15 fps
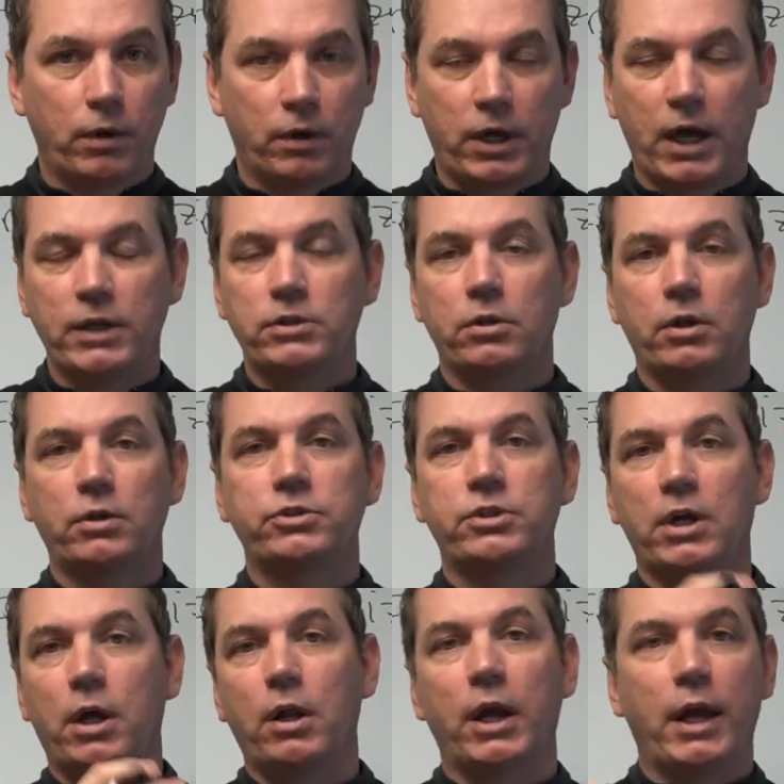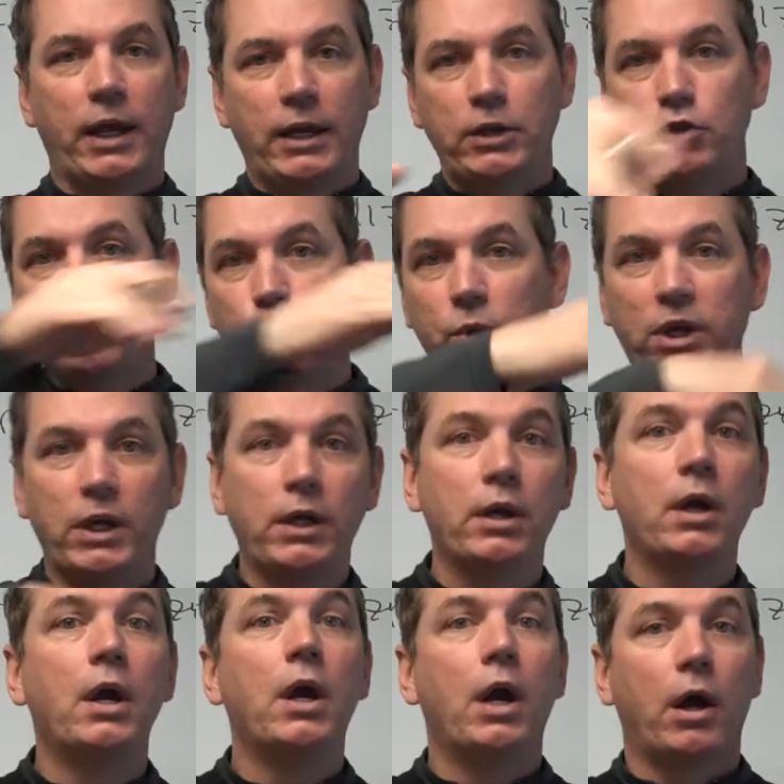Okay, so they'll sell each week
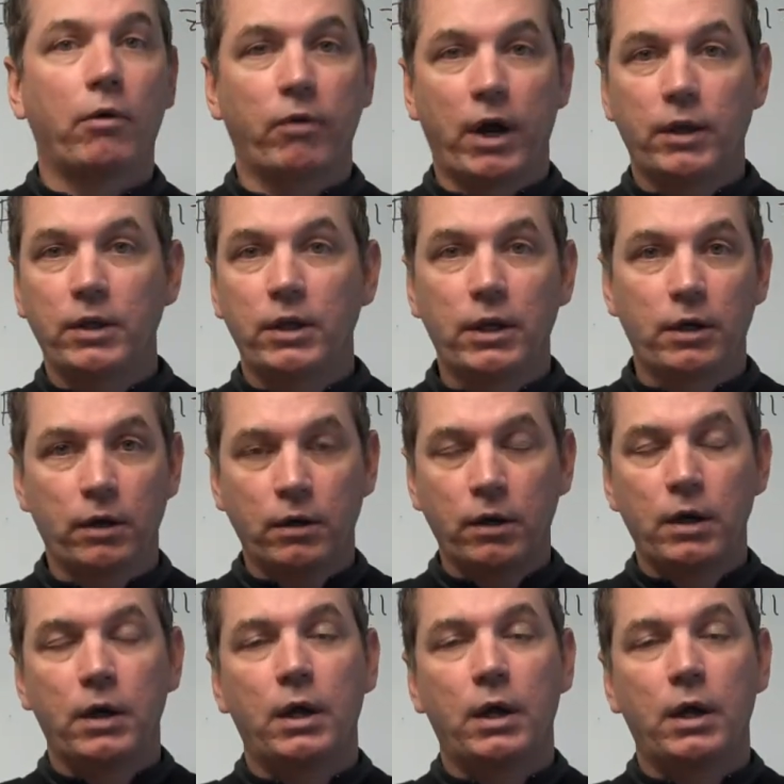around the year